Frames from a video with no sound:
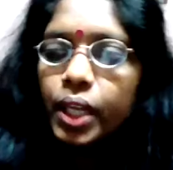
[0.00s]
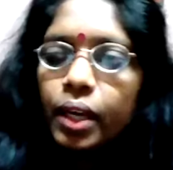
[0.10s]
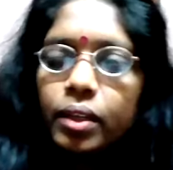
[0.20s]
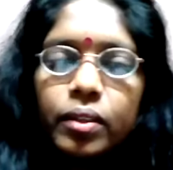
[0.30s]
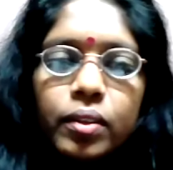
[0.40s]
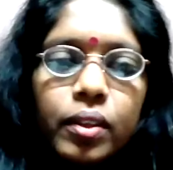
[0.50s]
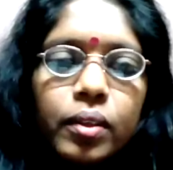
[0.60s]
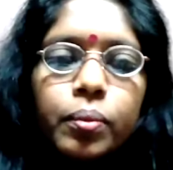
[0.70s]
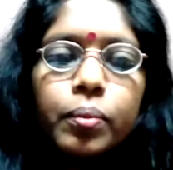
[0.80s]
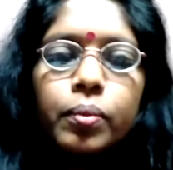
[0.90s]
brought about
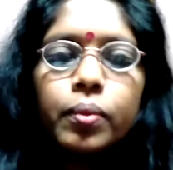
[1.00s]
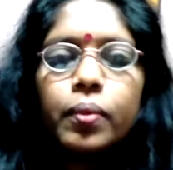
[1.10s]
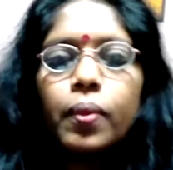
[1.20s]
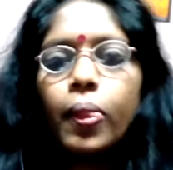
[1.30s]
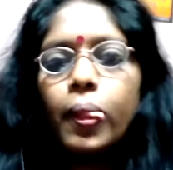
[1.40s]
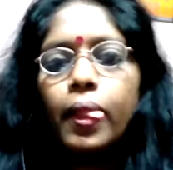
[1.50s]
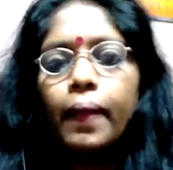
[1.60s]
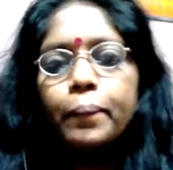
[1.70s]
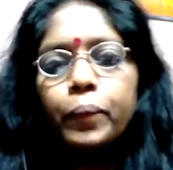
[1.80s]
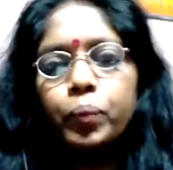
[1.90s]
a consolidation of
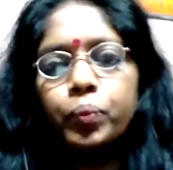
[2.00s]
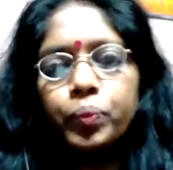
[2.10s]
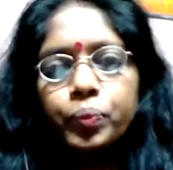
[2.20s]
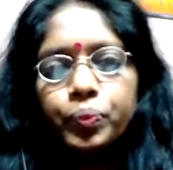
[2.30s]
interest?